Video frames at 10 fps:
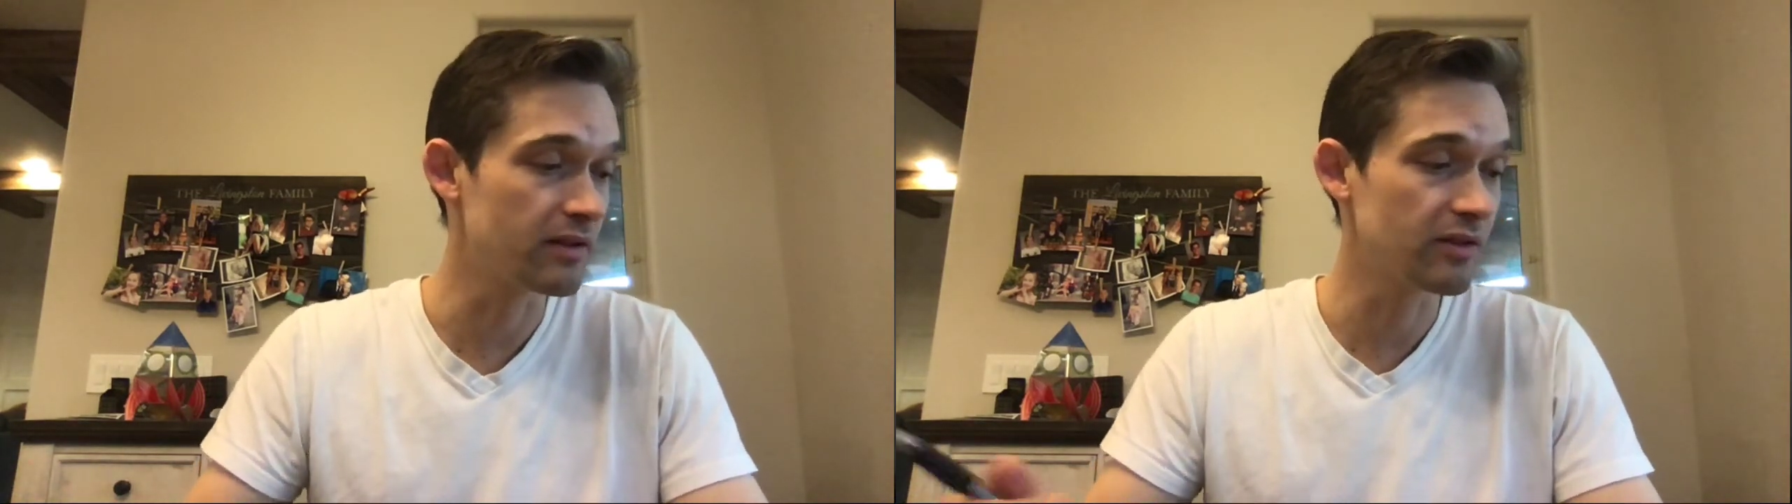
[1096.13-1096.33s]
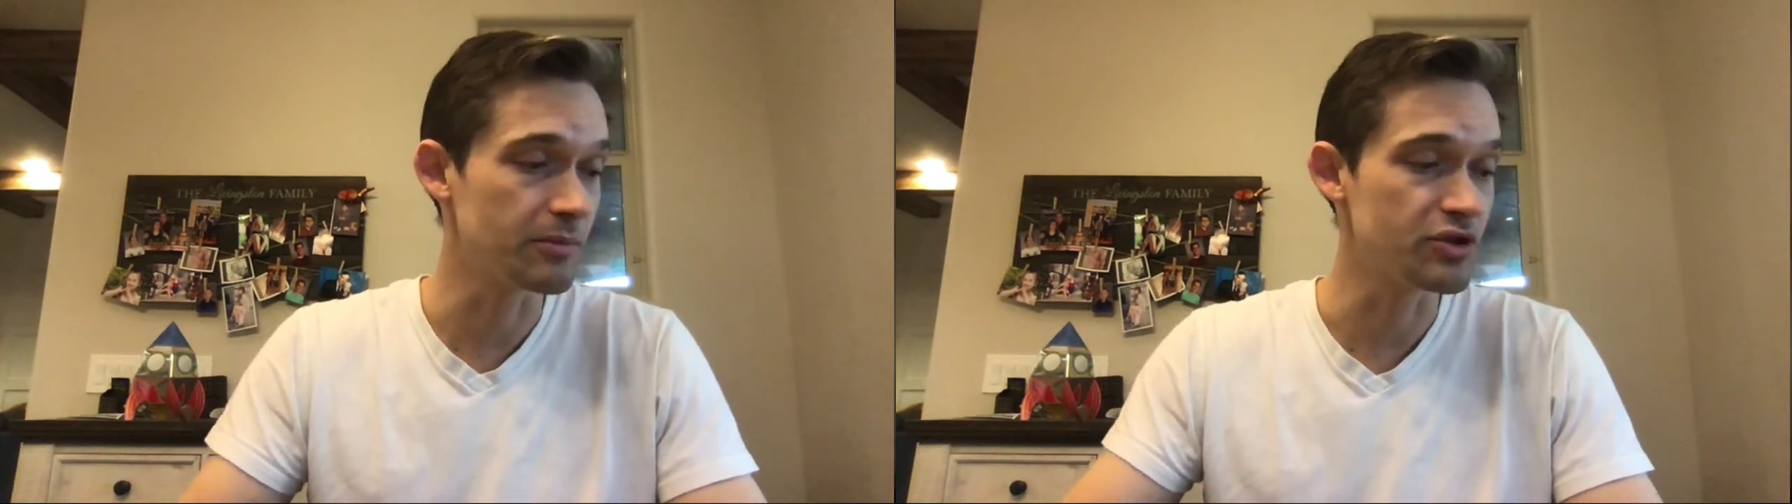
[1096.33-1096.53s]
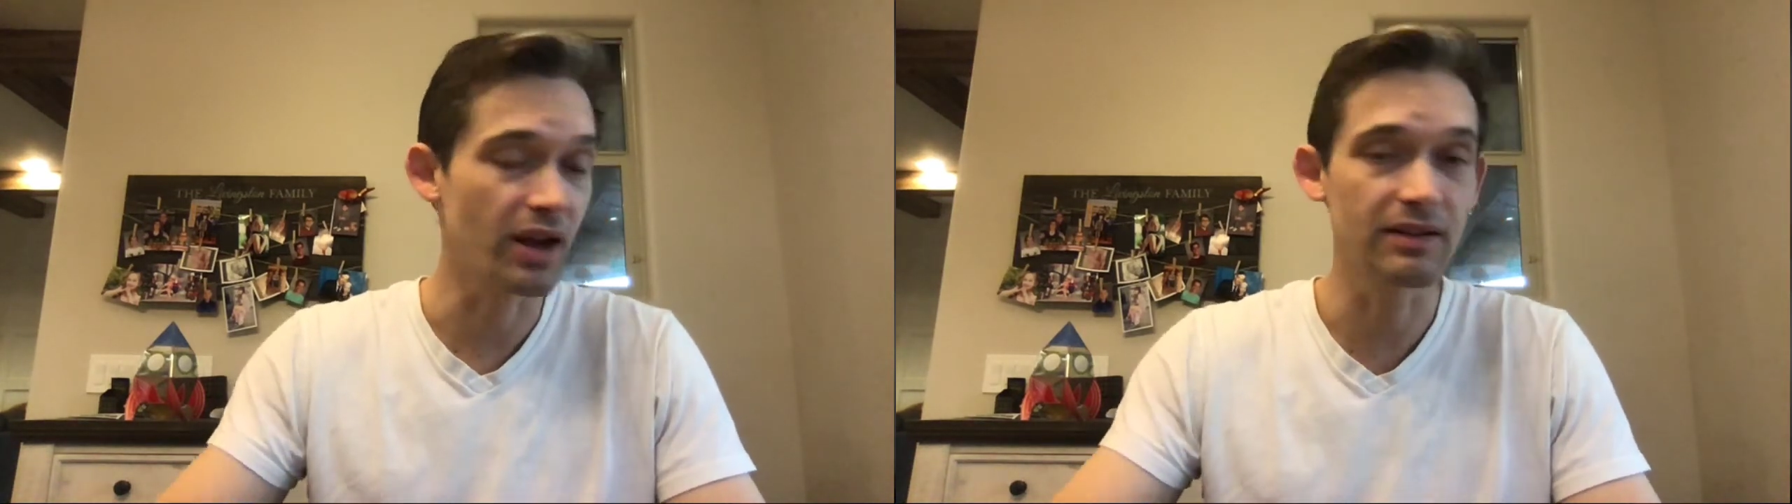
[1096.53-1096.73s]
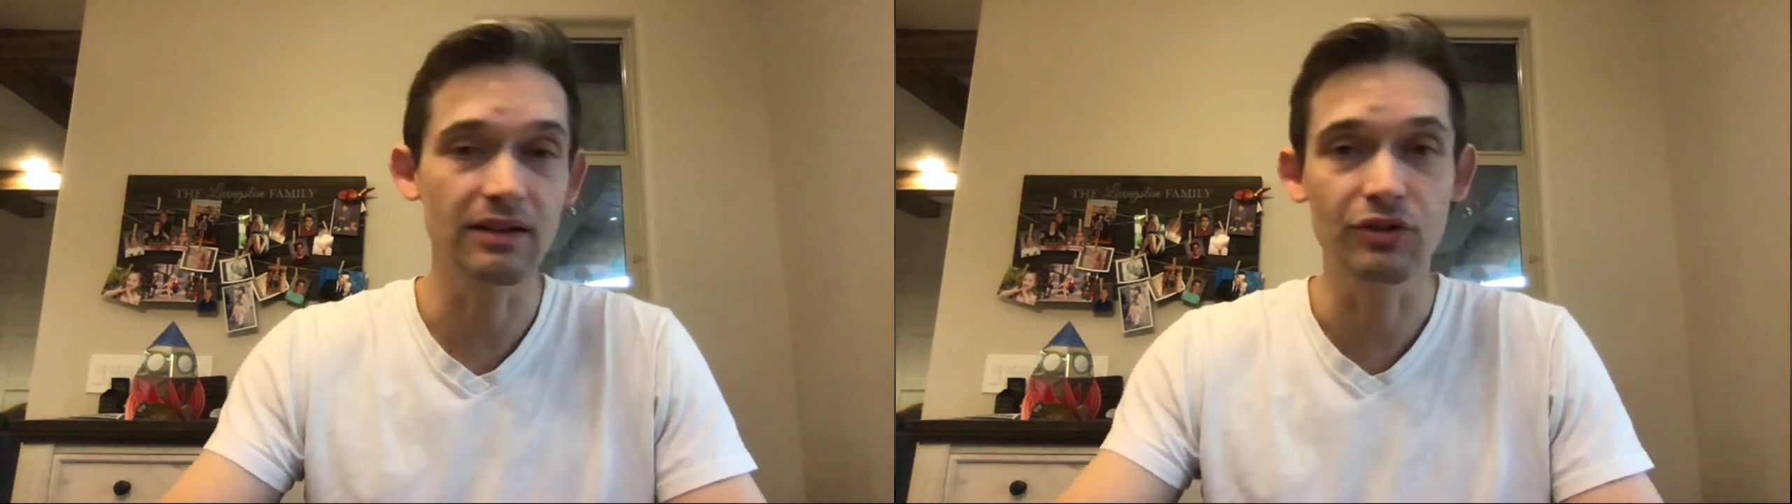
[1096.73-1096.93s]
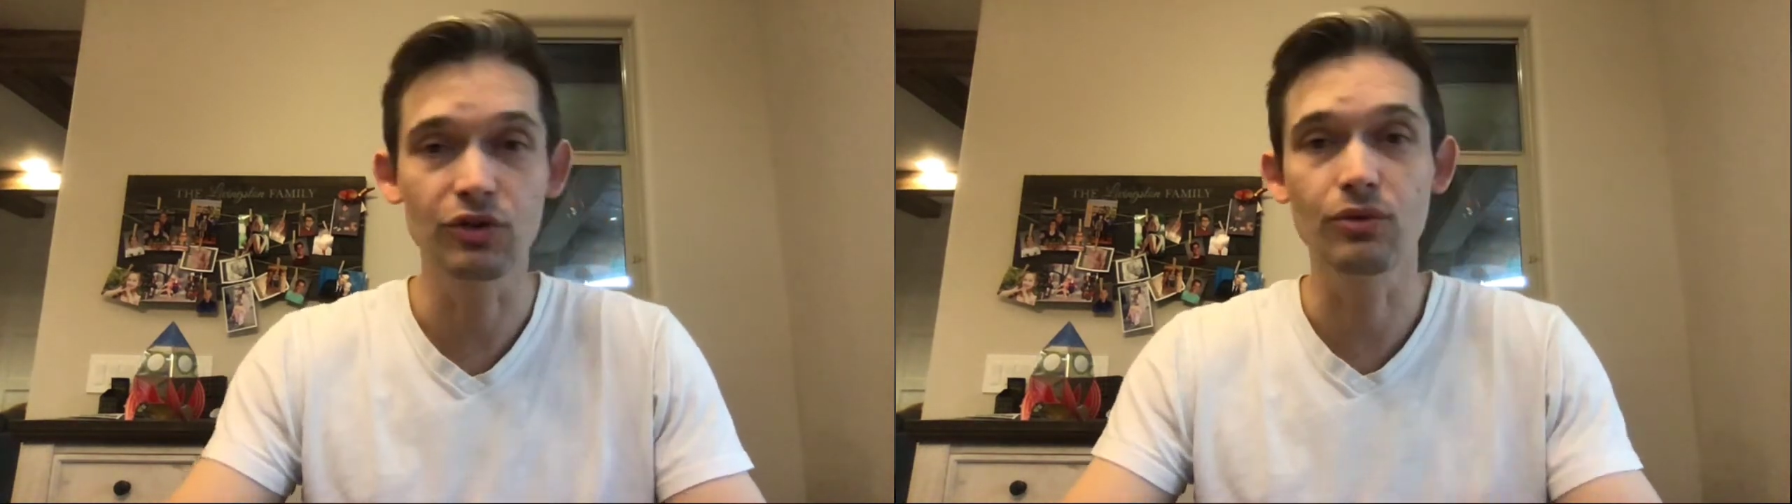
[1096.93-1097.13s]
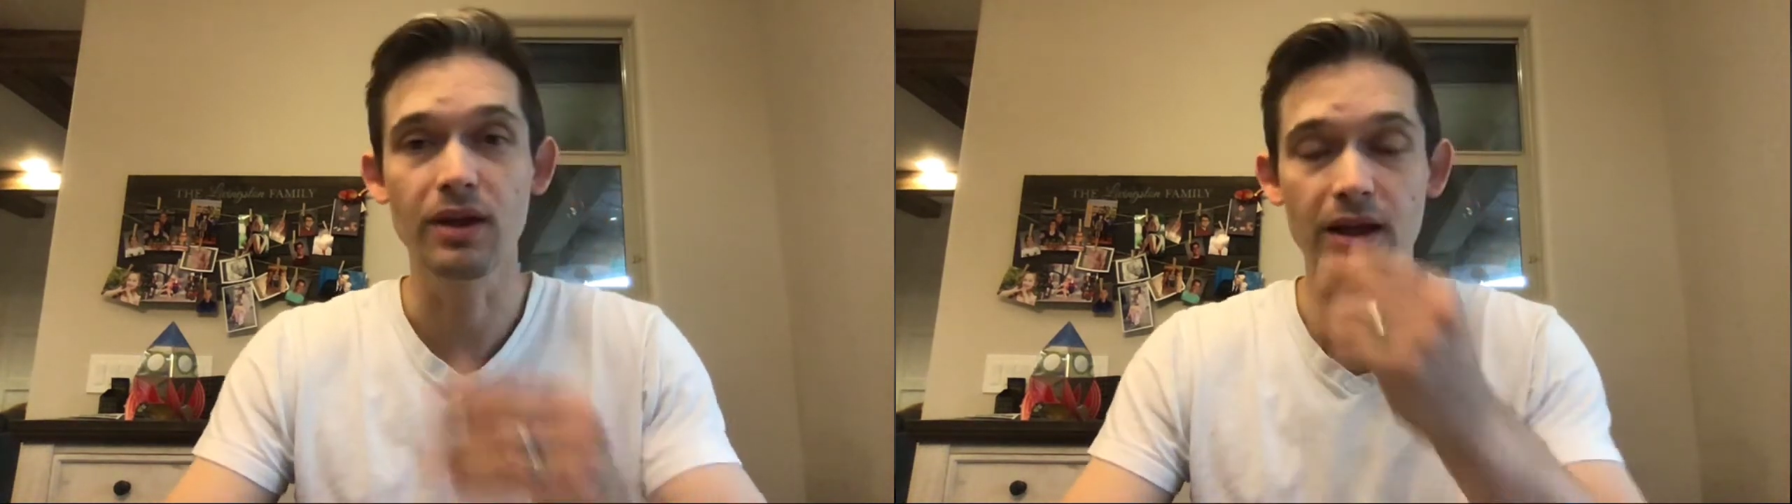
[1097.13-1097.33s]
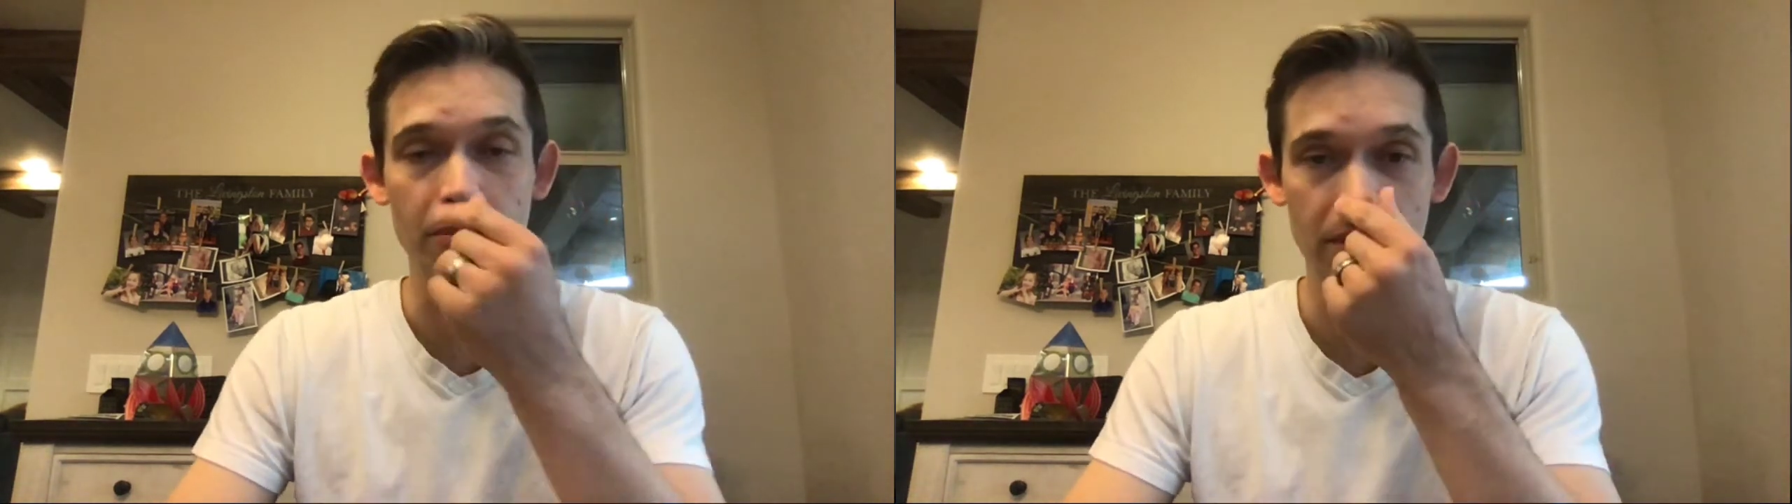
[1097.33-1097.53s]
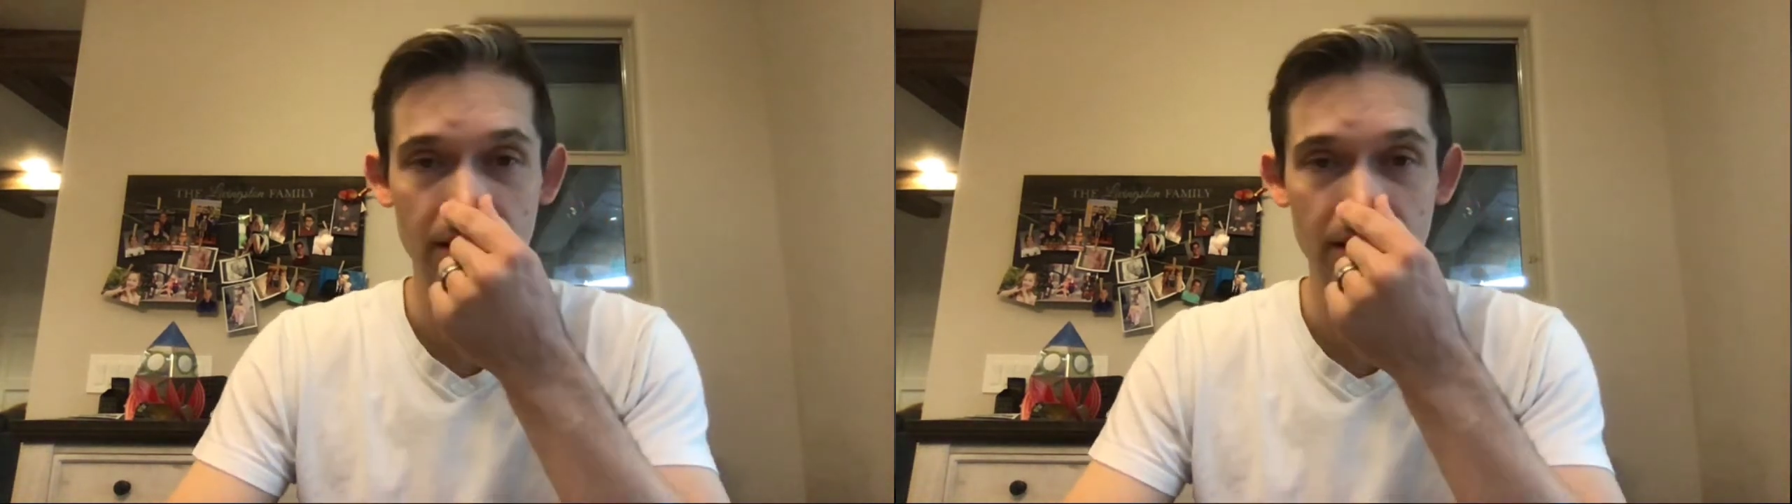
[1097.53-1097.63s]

subjected to him.